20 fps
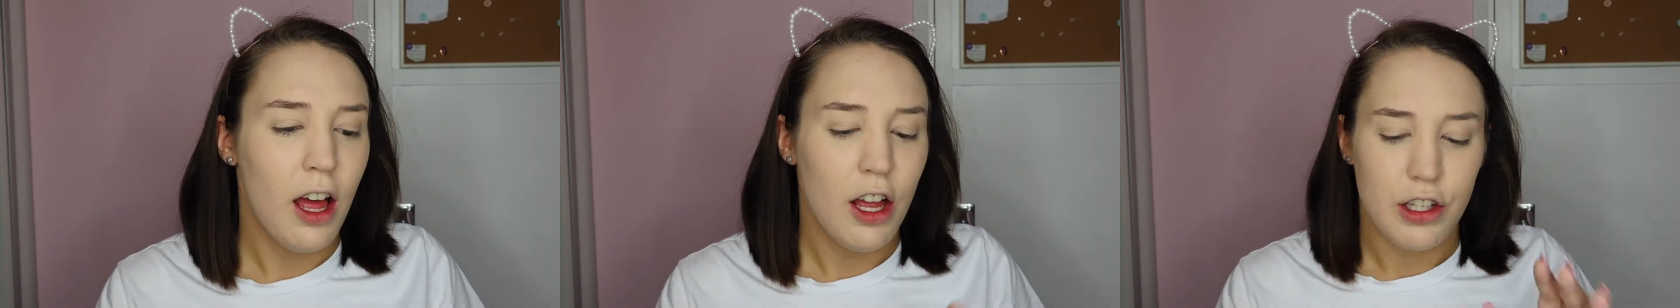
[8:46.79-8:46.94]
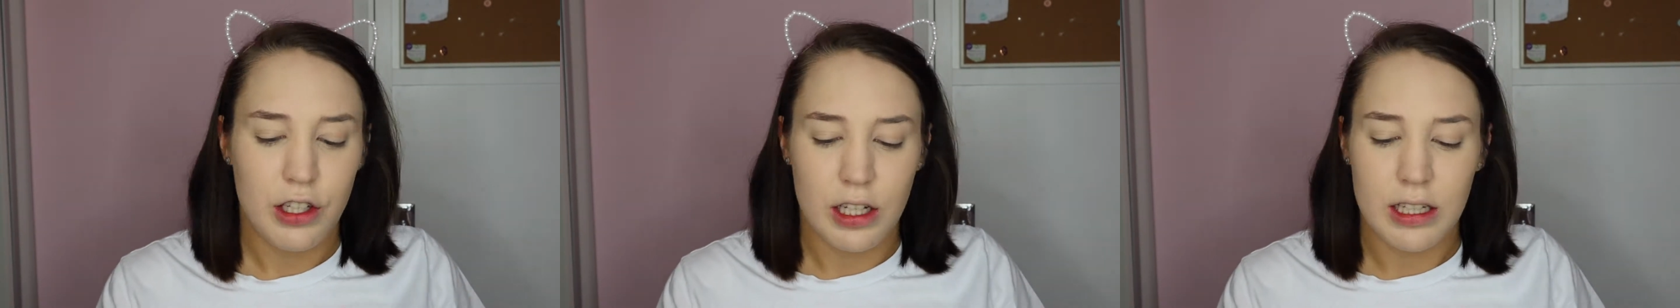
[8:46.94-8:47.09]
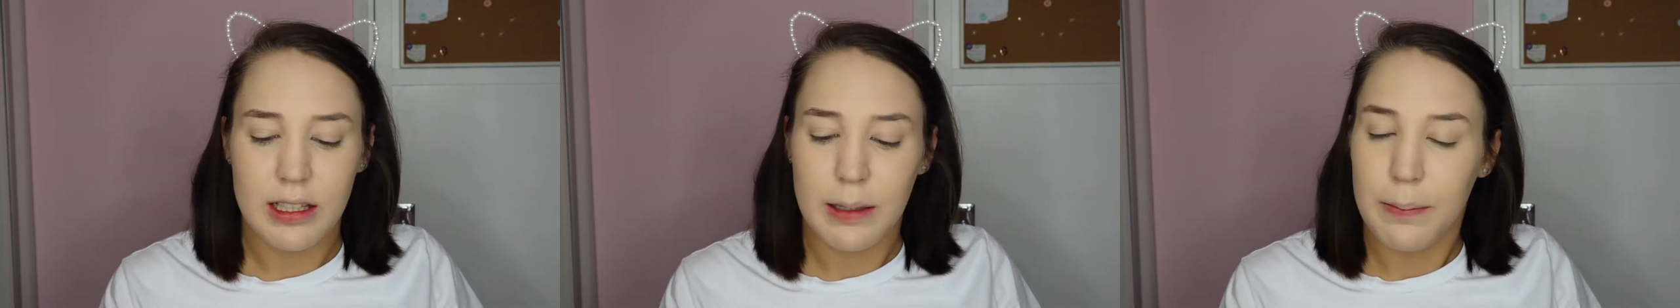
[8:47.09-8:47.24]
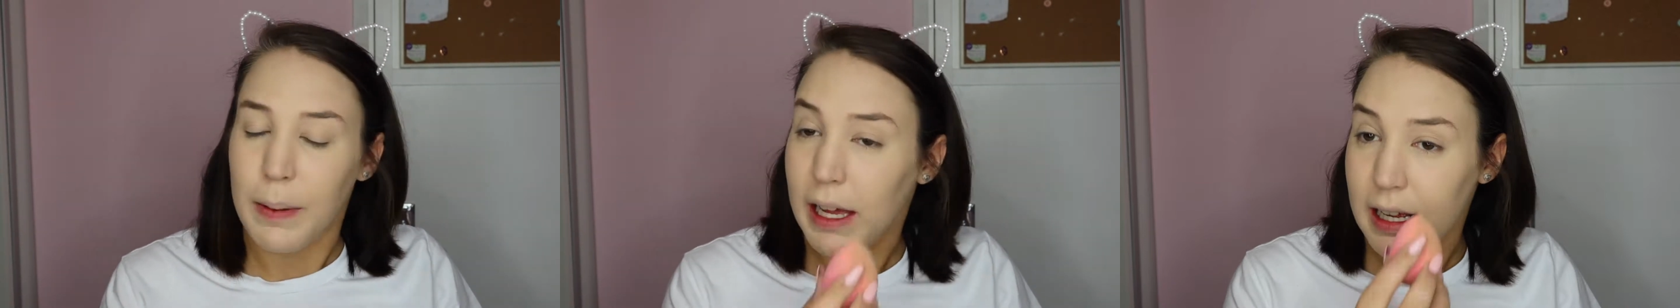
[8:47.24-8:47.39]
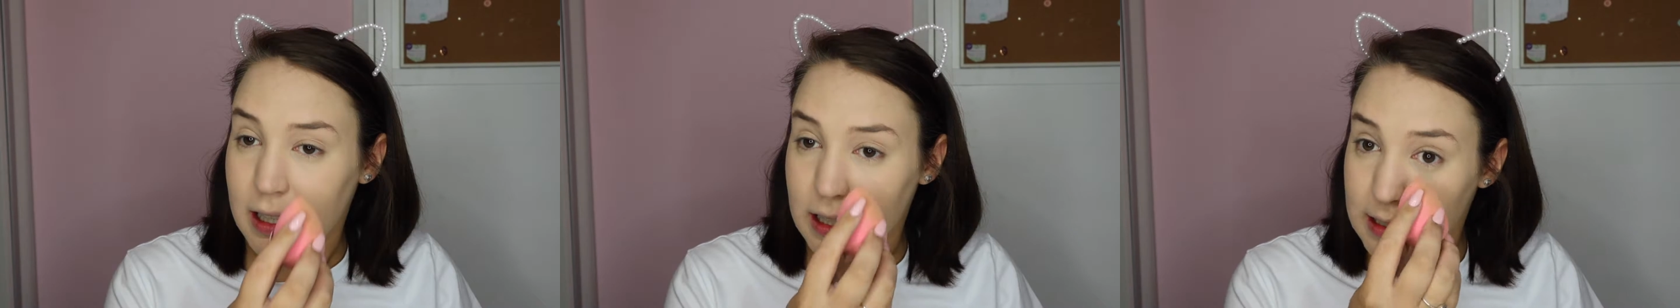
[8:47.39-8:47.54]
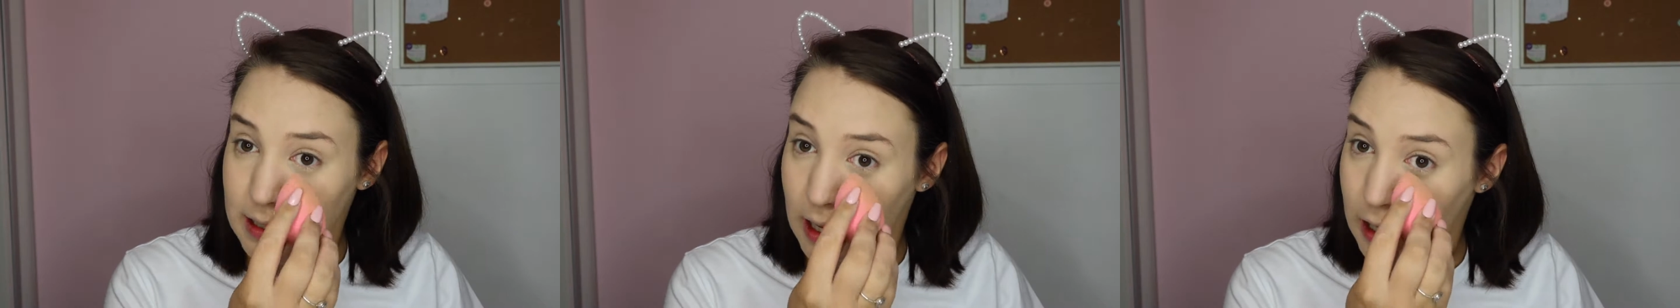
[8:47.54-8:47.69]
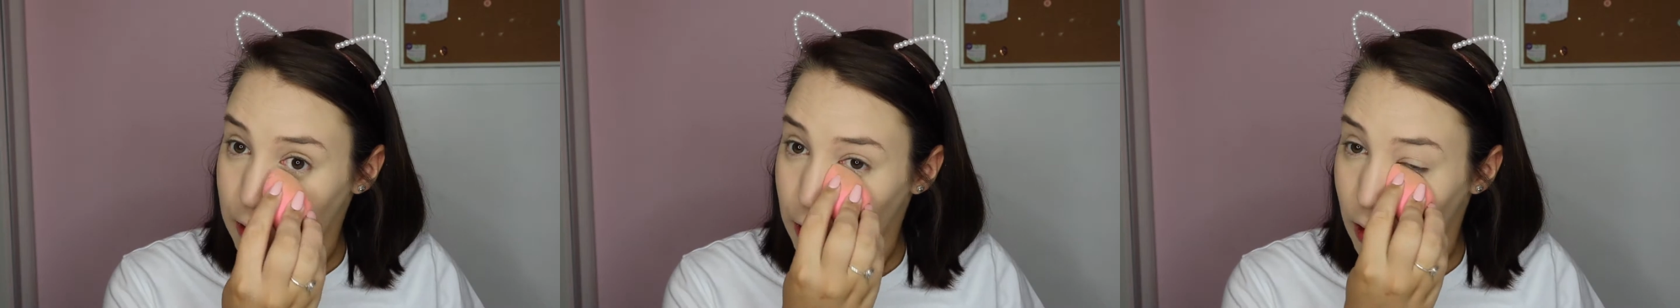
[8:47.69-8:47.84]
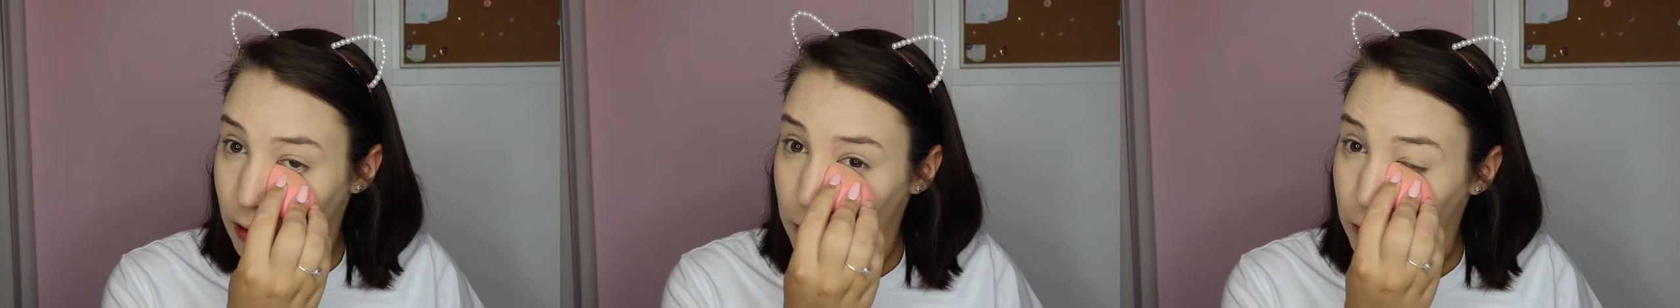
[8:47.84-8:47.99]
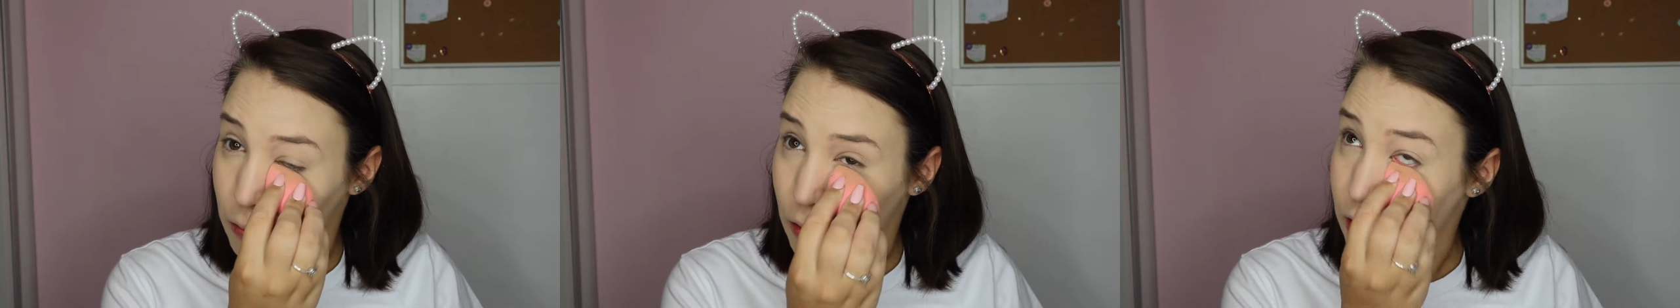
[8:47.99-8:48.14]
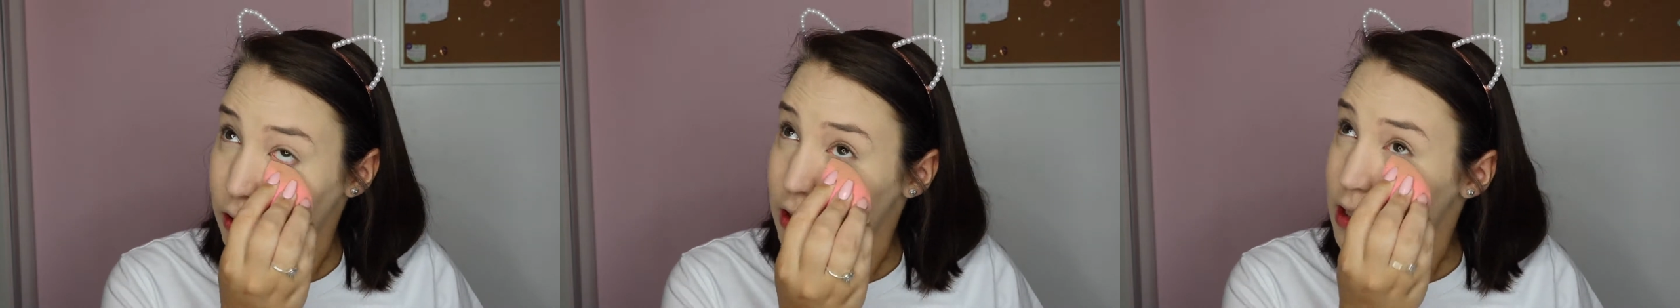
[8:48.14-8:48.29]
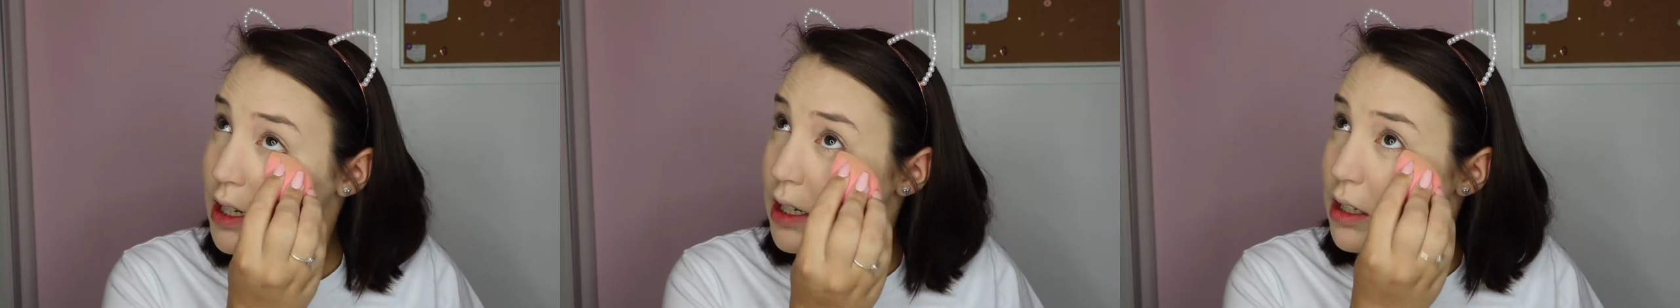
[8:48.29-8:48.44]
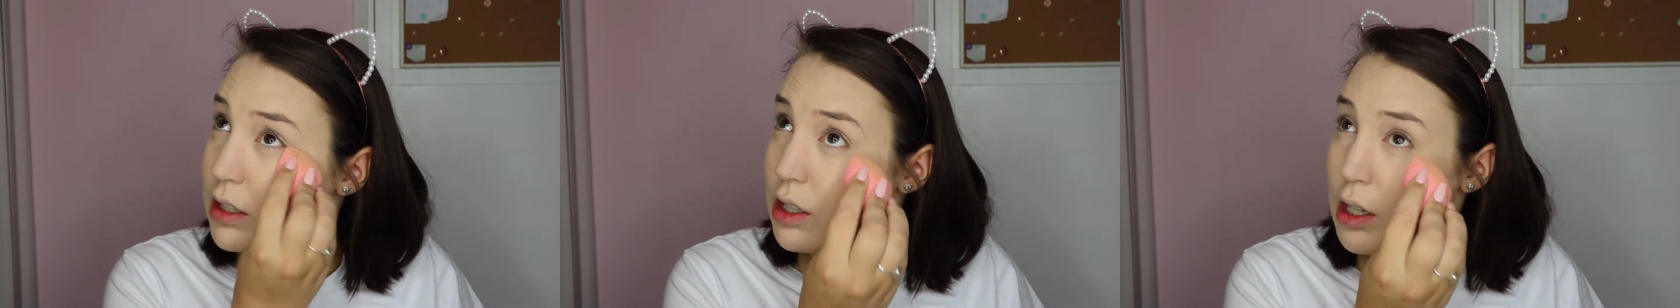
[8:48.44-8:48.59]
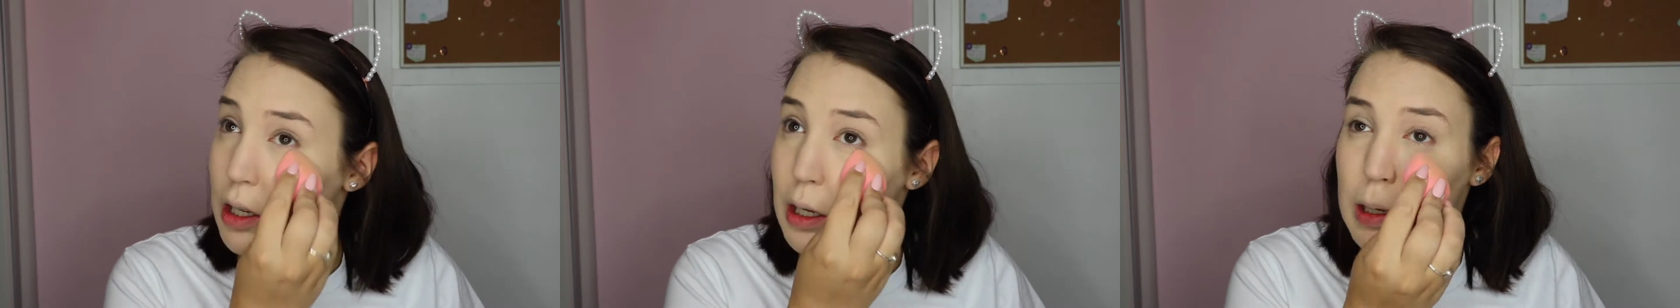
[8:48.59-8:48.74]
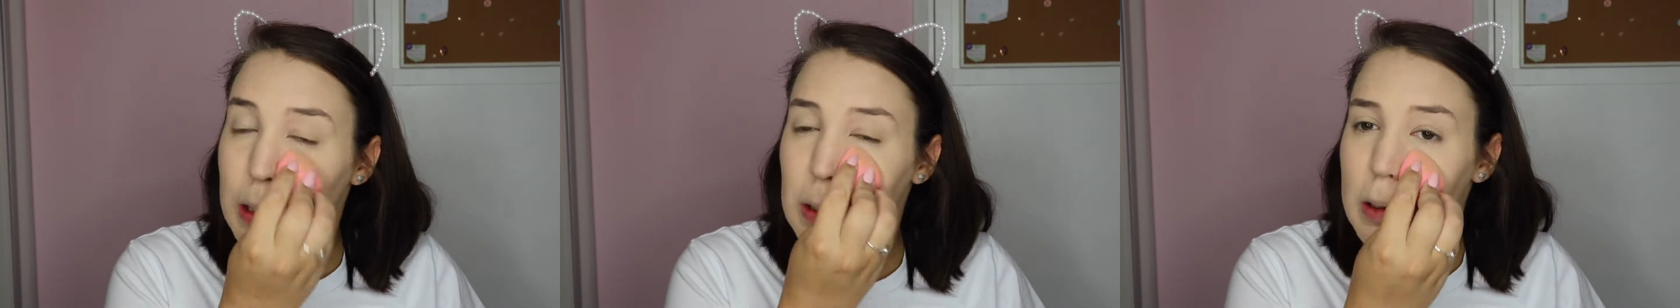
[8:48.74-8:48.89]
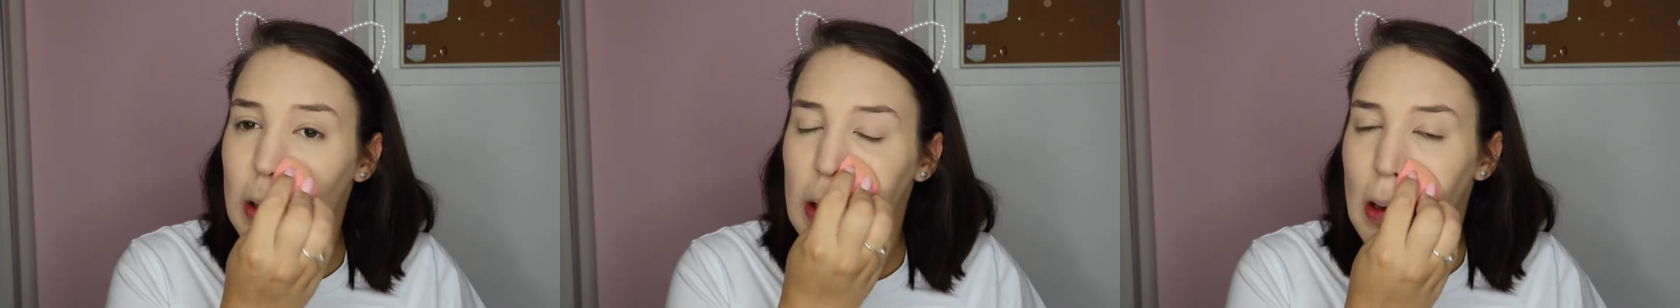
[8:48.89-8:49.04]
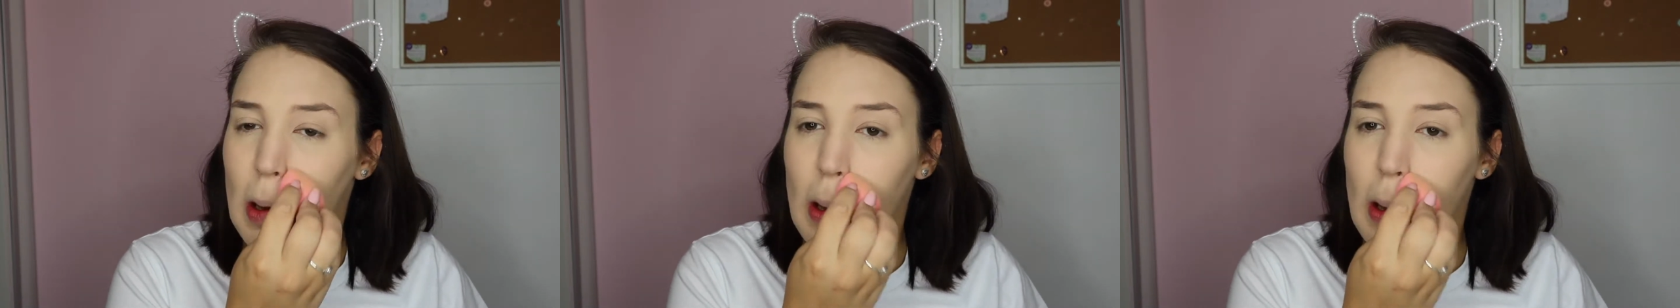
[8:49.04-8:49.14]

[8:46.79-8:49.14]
just the places that I don't want it to.